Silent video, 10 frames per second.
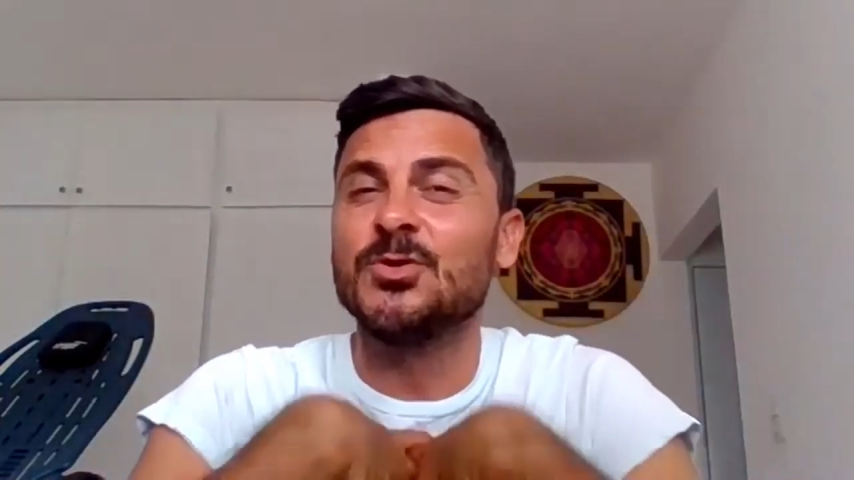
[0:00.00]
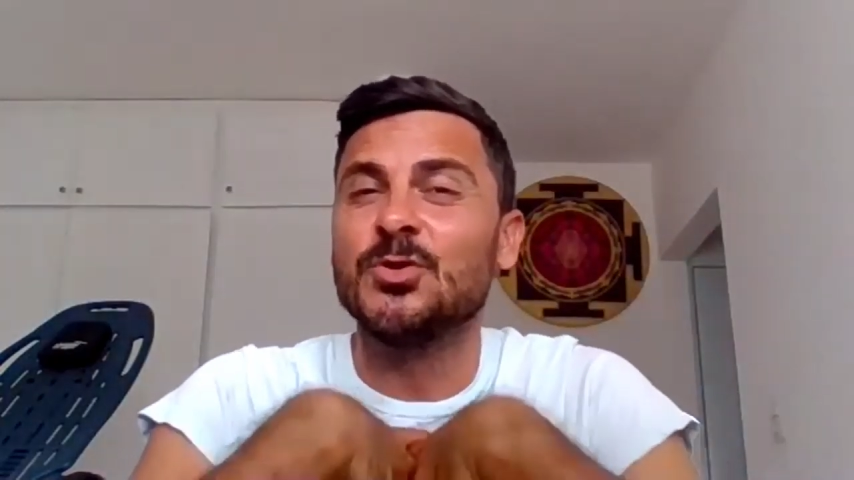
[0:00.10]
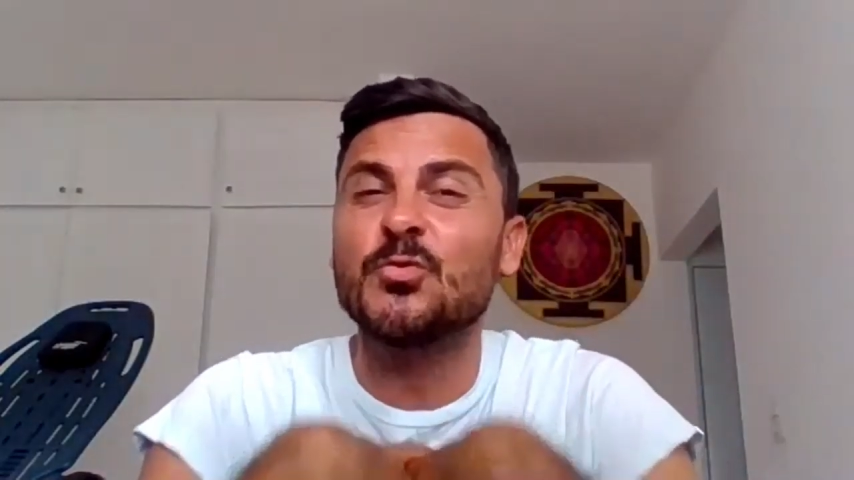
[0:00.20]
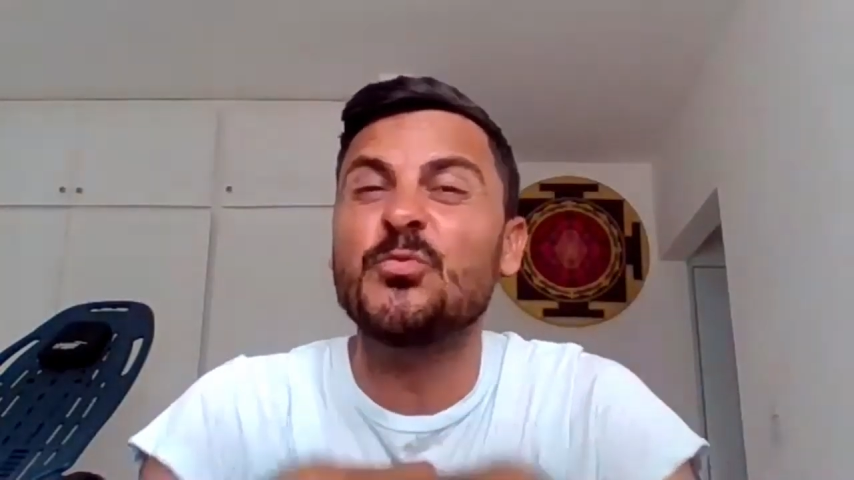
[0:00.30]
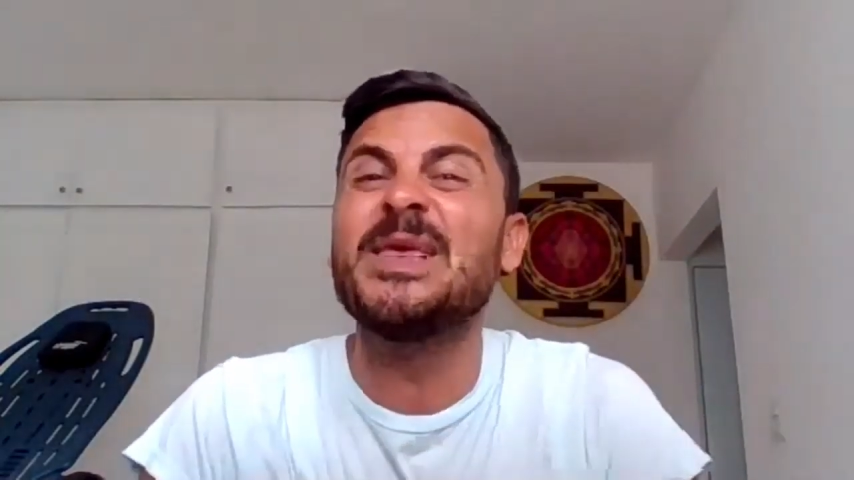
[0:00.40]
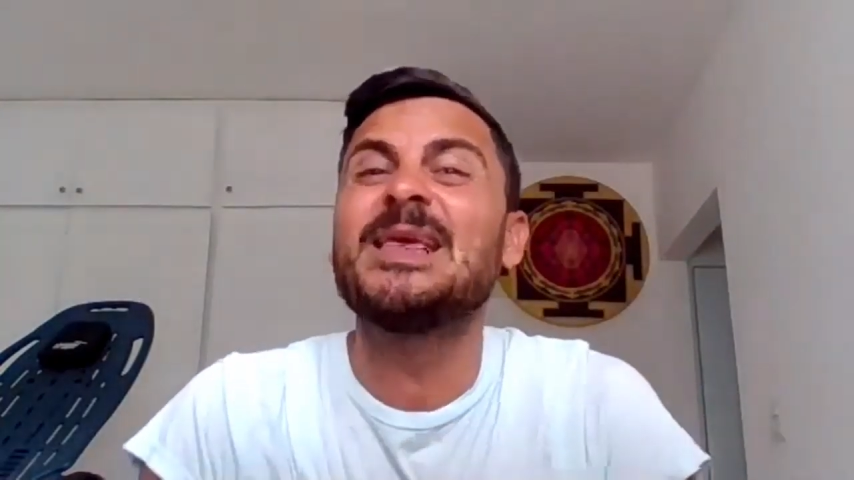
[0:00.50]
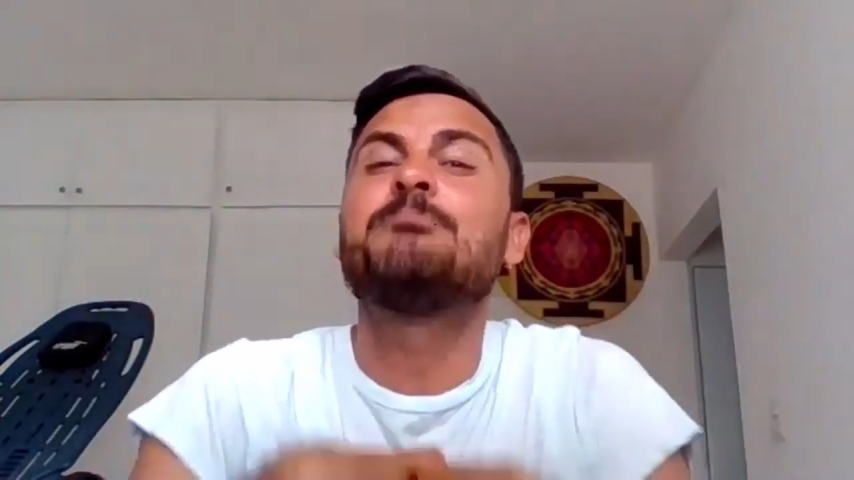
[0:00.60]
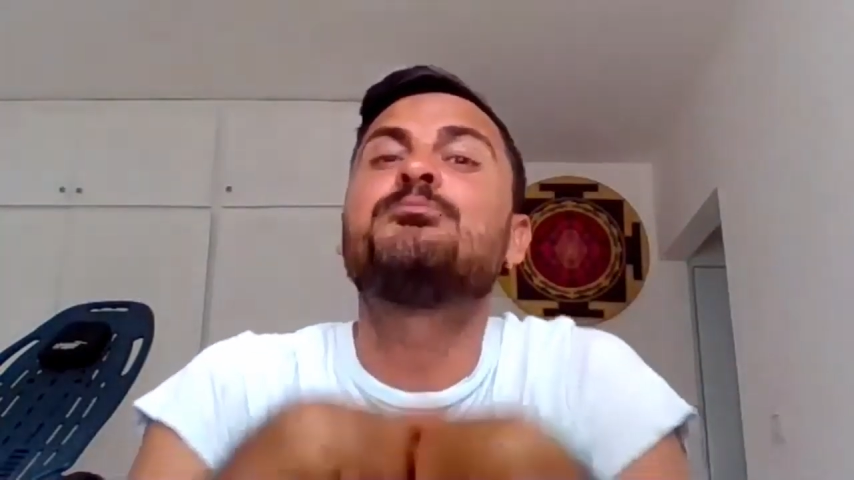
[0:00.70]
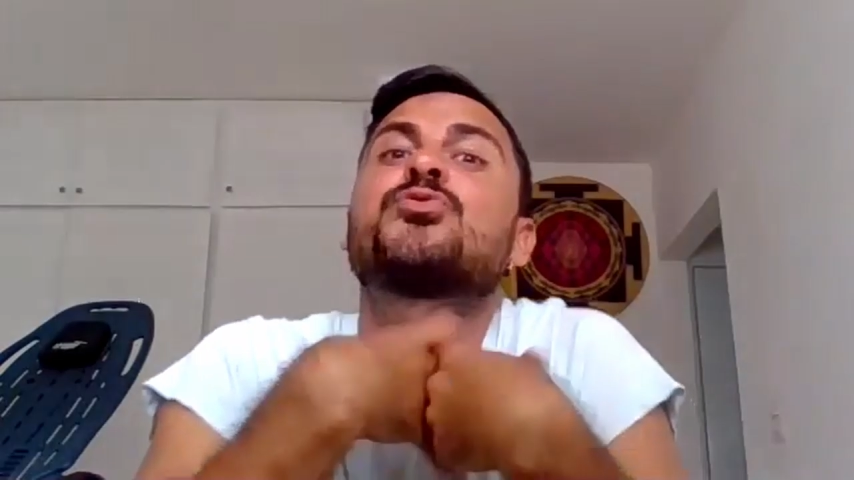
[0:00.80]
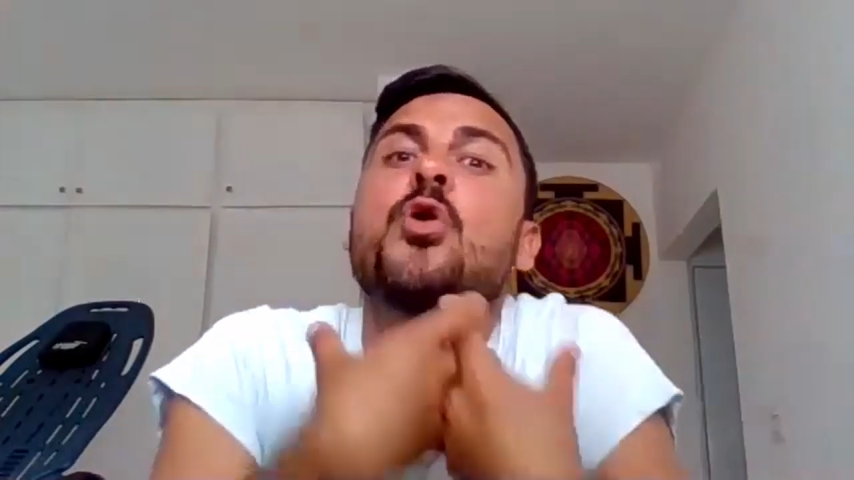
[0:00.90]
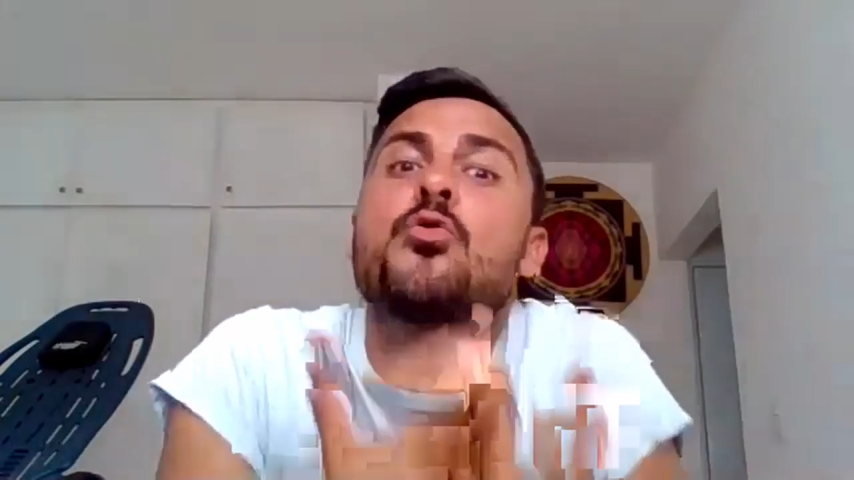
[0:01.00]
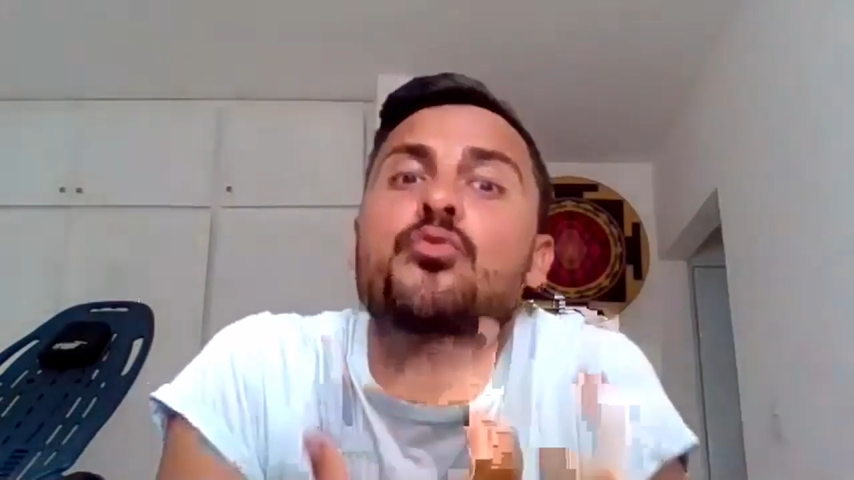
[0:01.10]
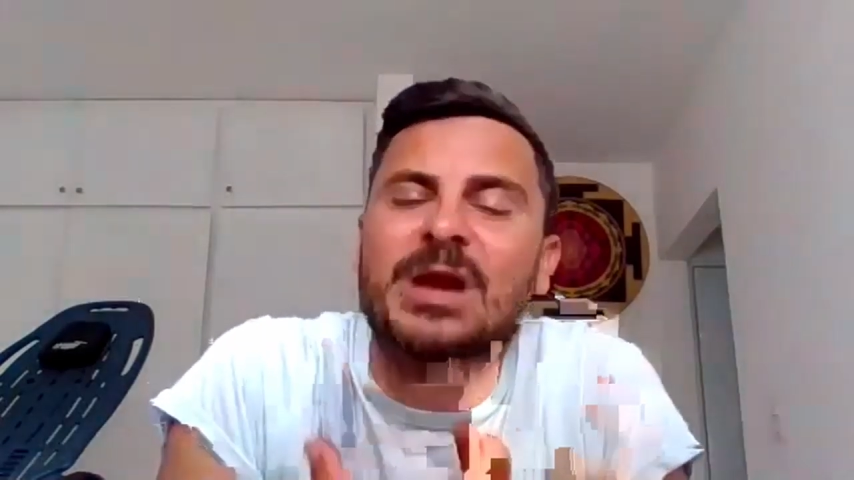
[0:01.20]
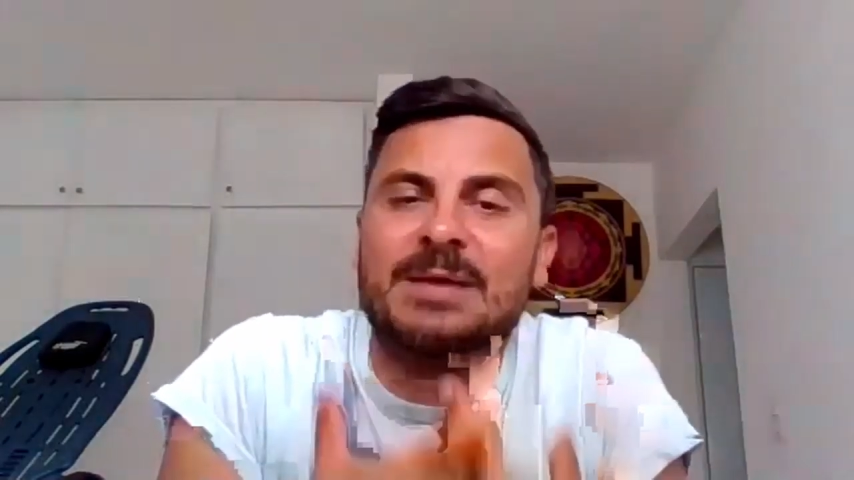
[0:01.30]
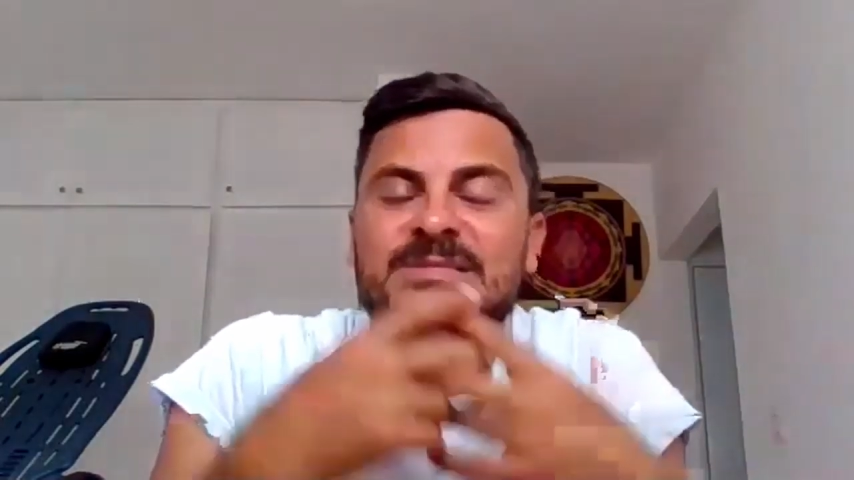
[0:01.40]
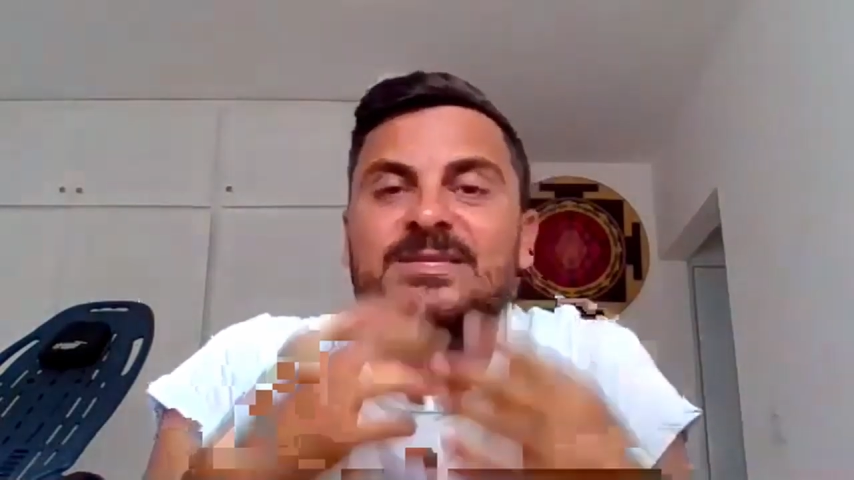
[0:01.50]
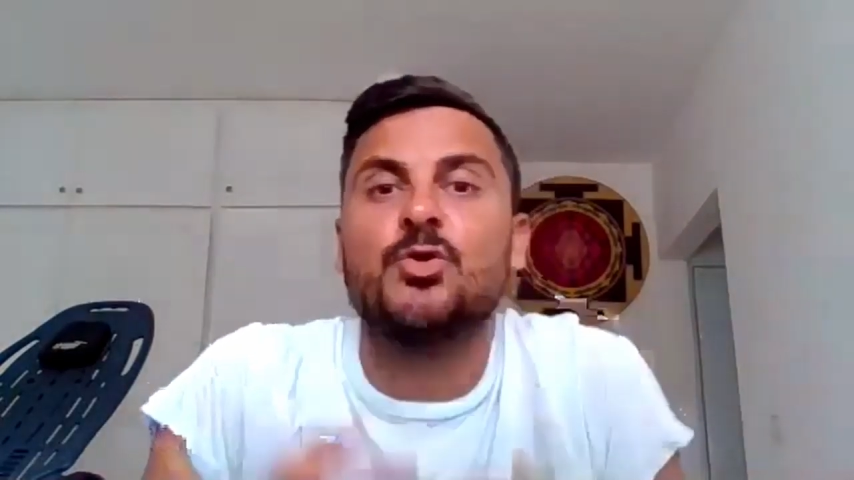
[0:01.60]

your weak programs,